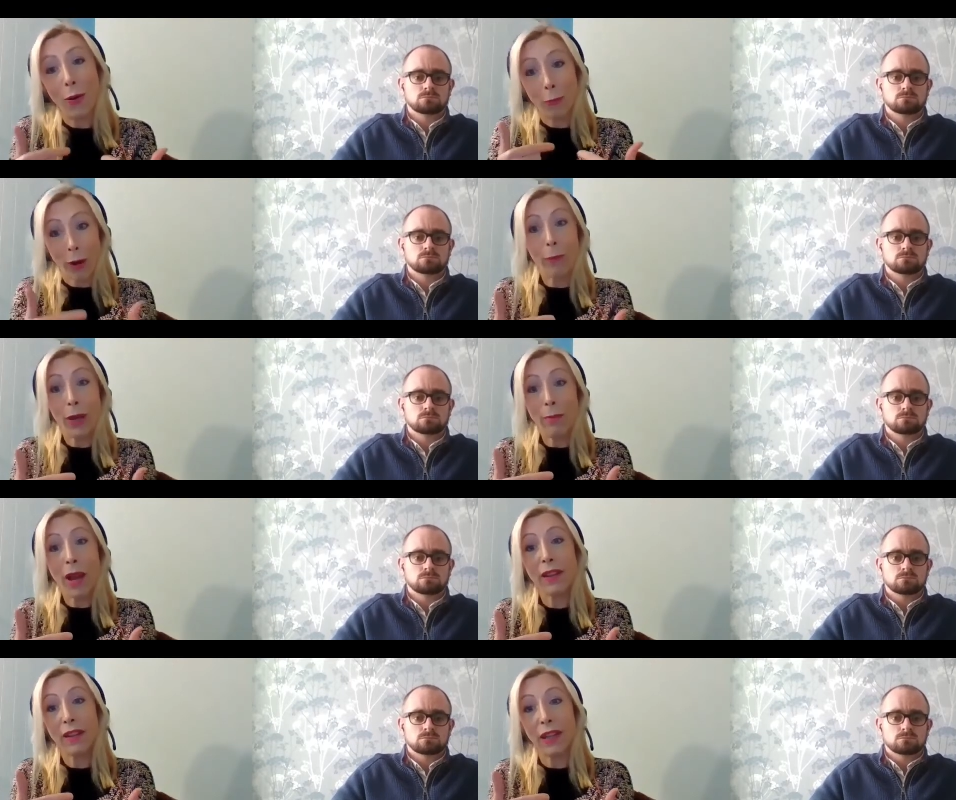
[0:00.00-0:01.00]
Speaker 1: when we
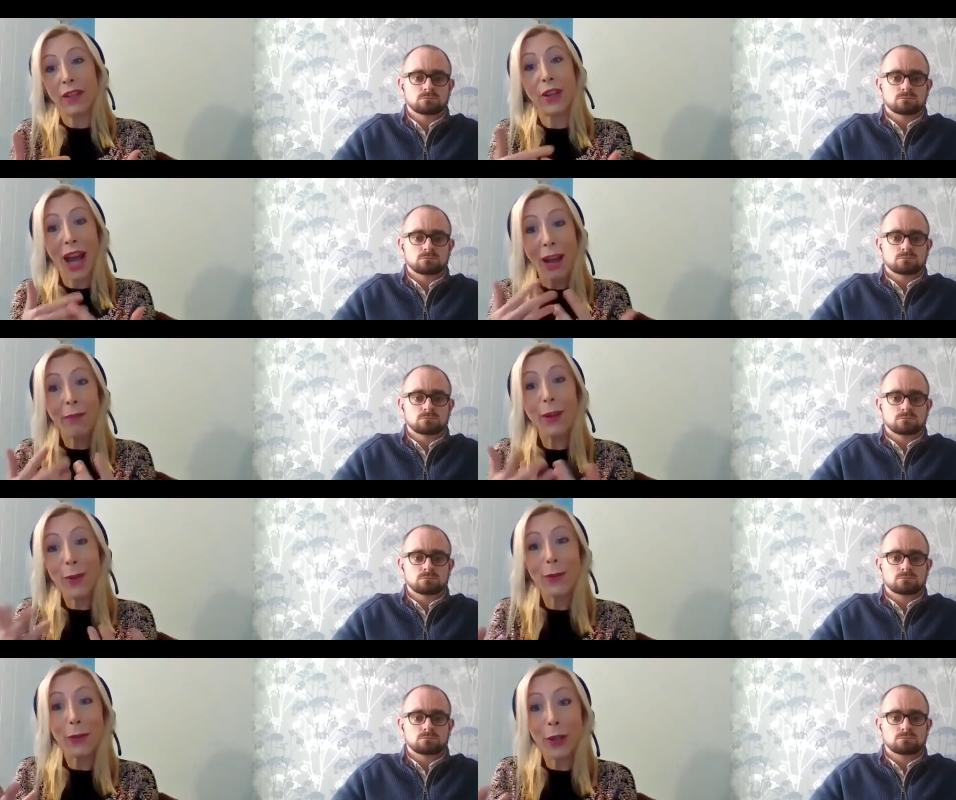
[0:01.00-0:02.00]
messaged, have
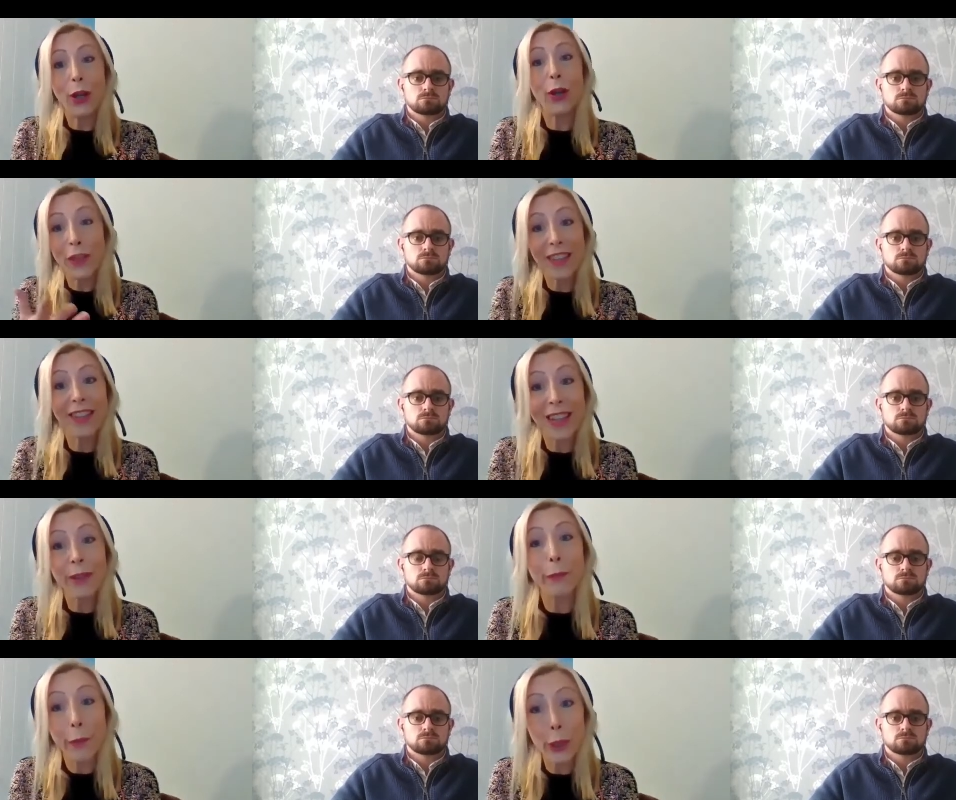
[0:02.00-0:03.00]
you looked into
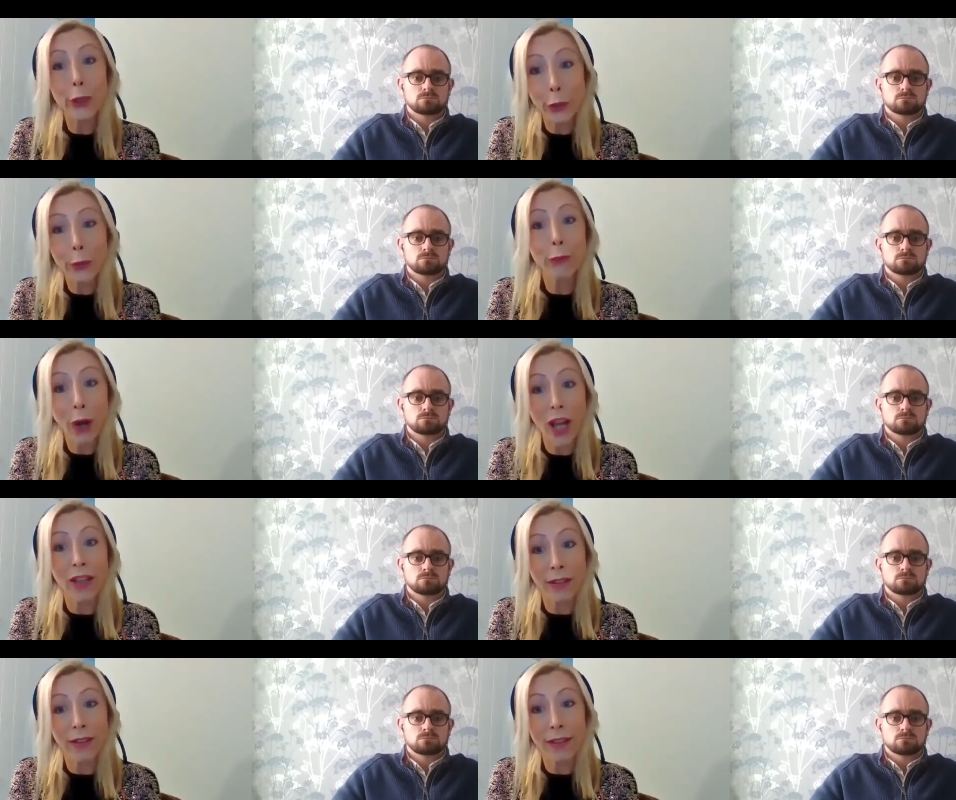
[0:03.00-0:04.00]
these virtual
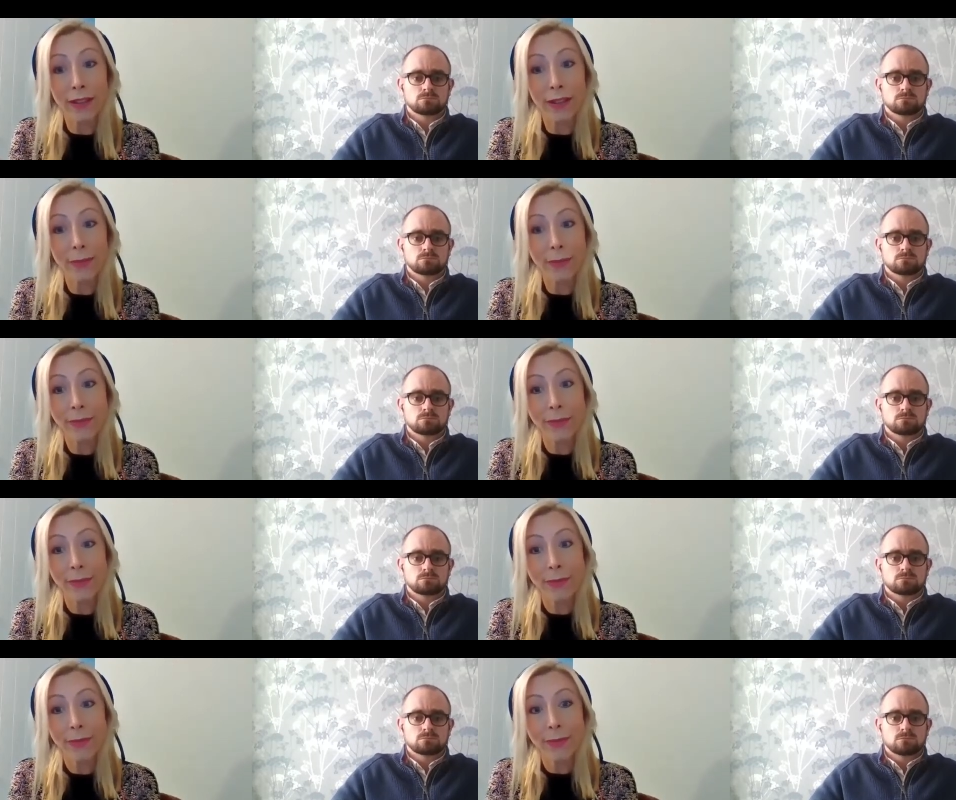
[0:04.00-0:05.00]
runs?
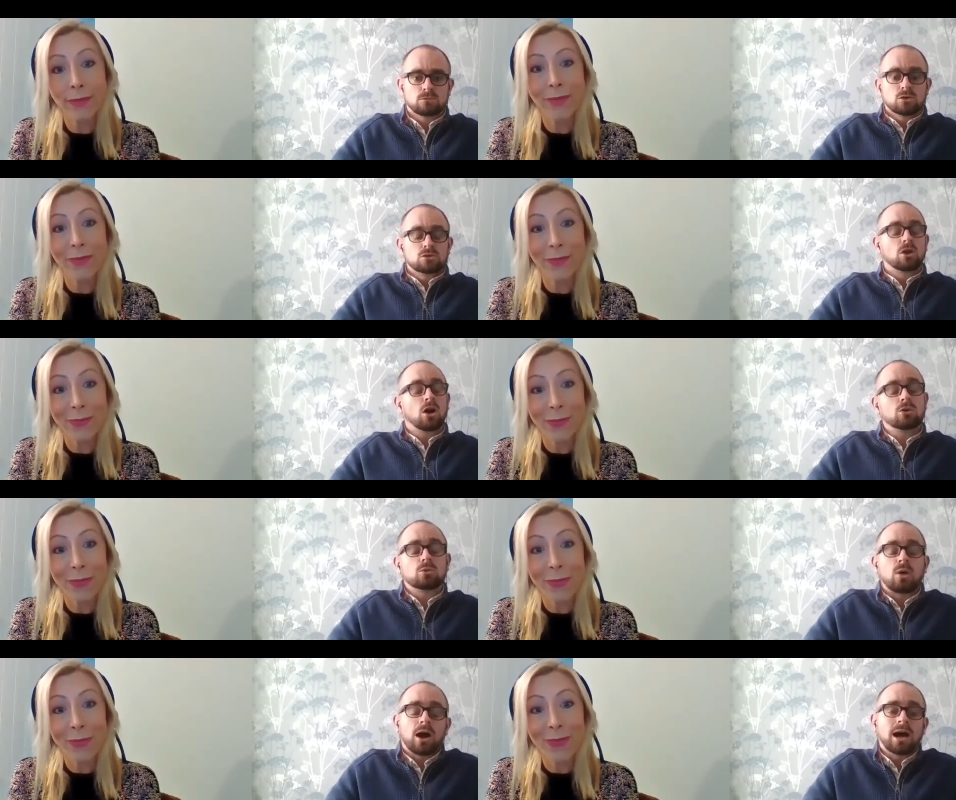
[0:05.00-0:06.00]
Speaker 2: No,
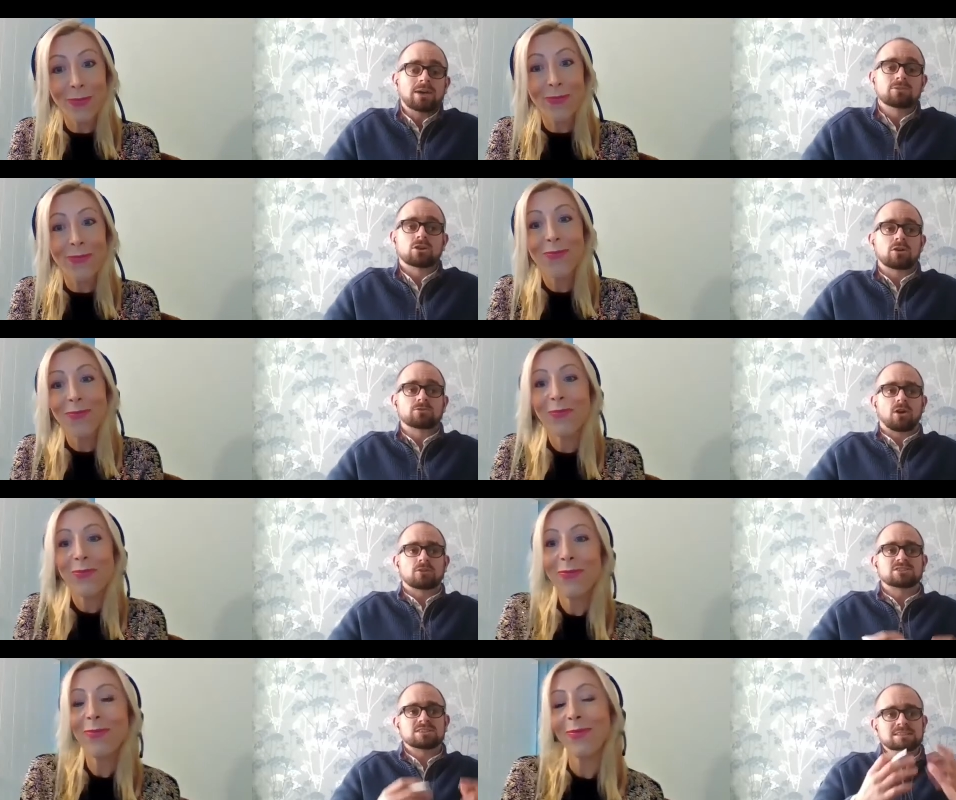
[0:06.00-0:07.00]
I haven't. I've,
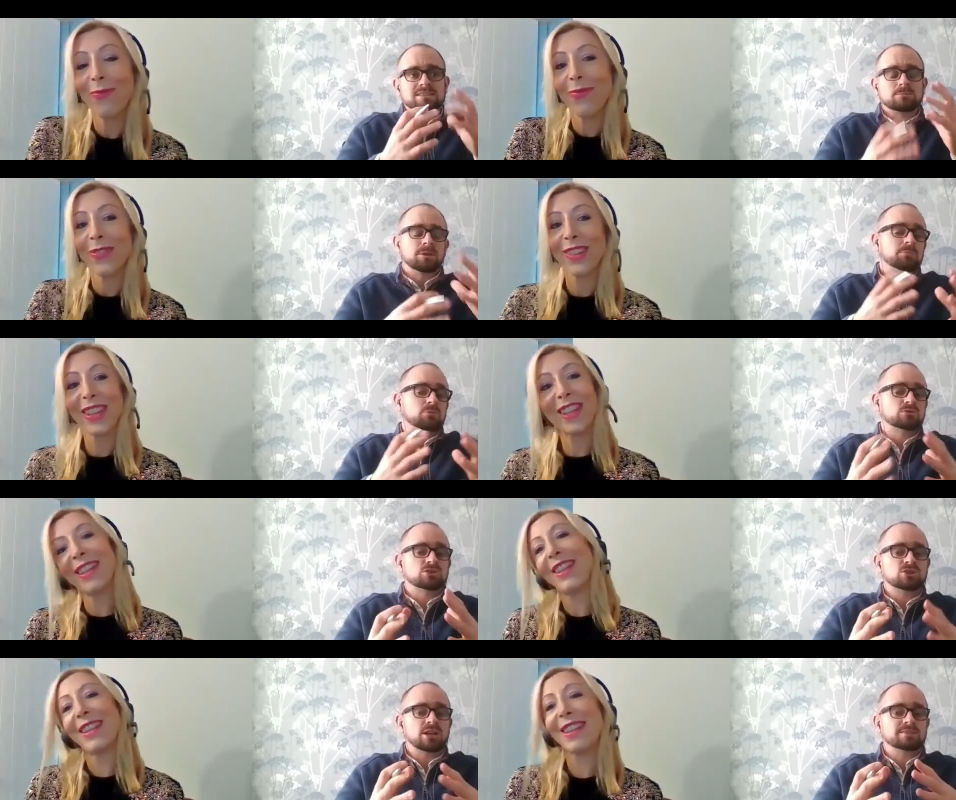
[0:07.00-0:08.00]
I've seen some people
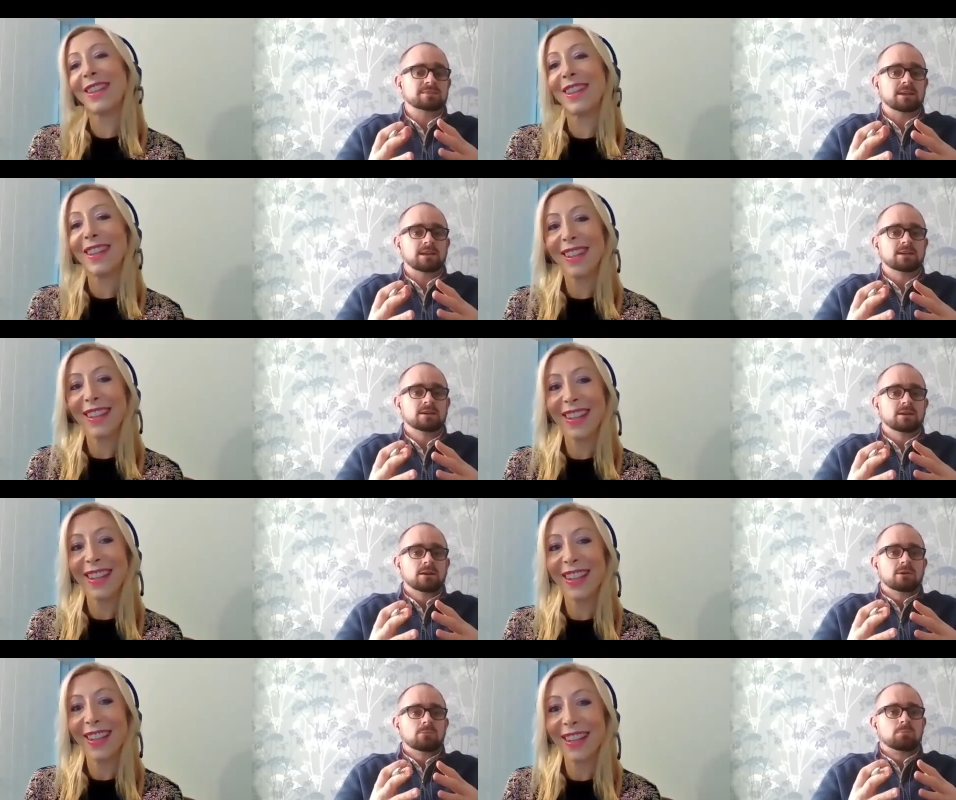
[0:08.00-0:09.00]
suggest it,
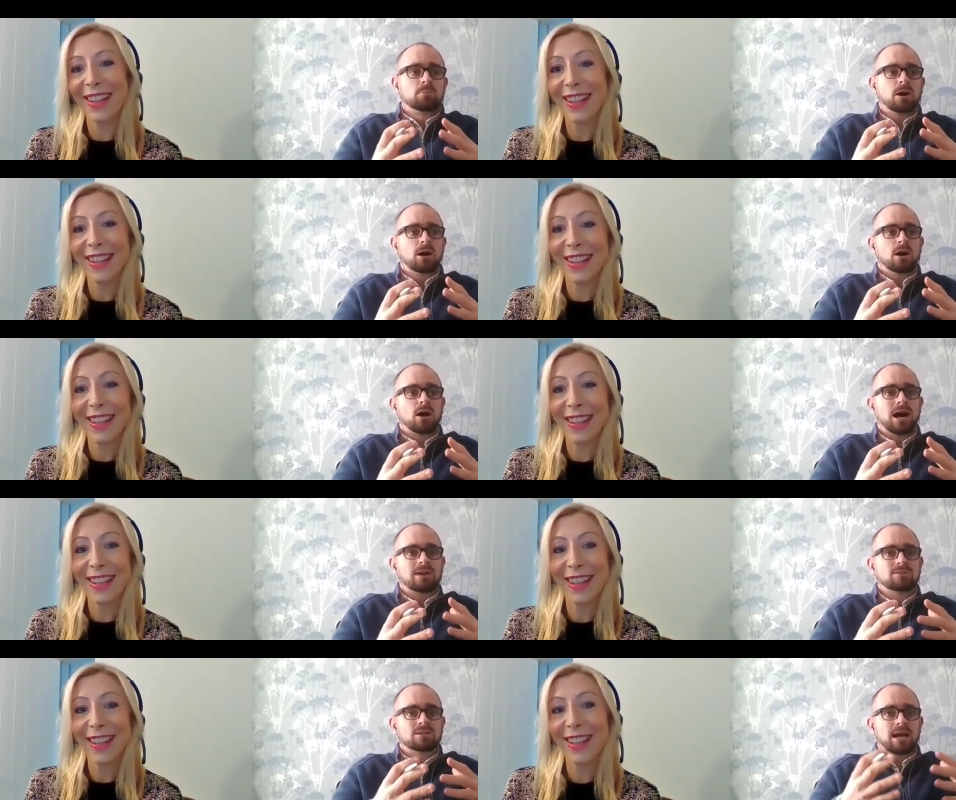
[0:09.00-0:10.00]
but I
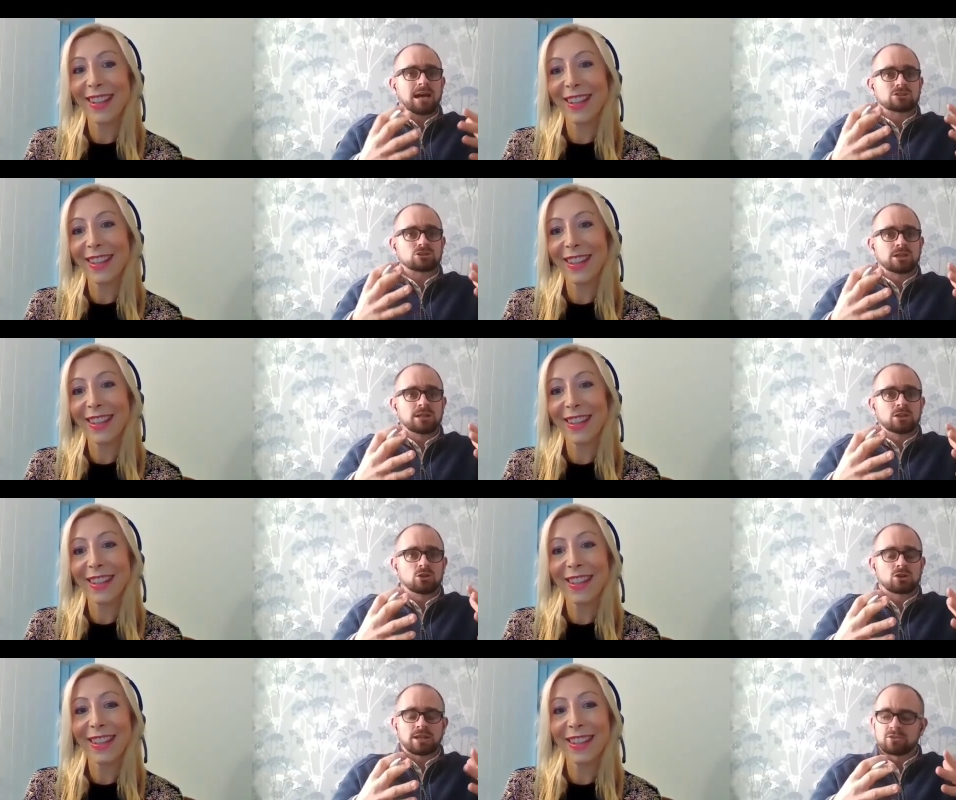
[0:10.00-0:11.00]
haven't actually
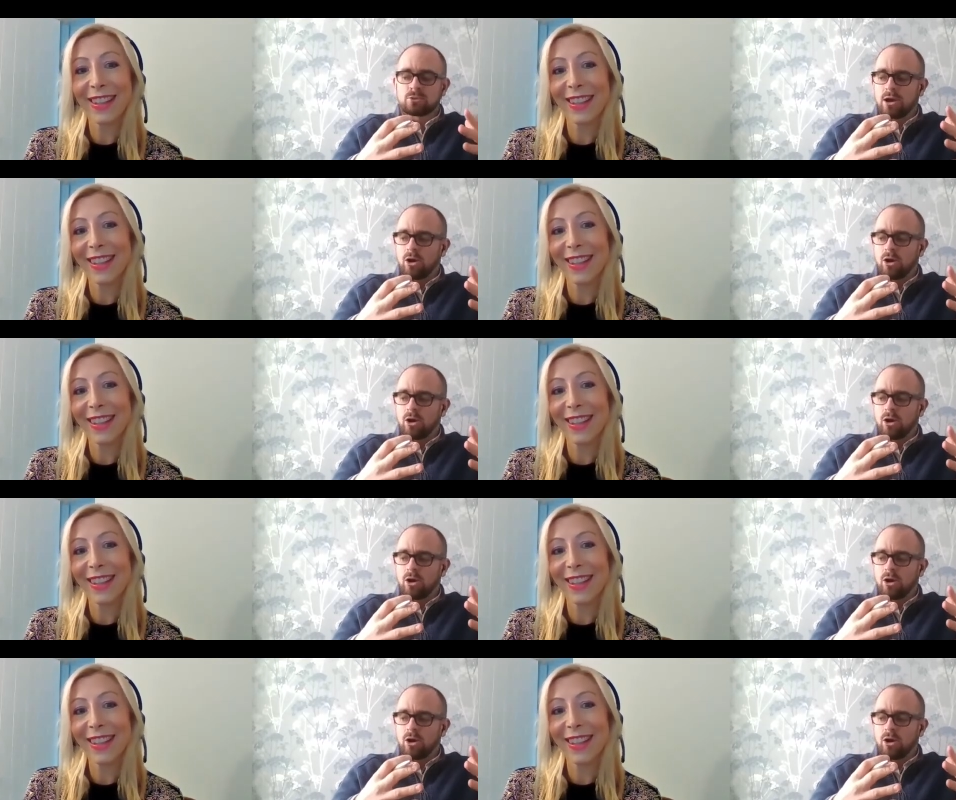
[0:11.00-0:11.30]
looked into it.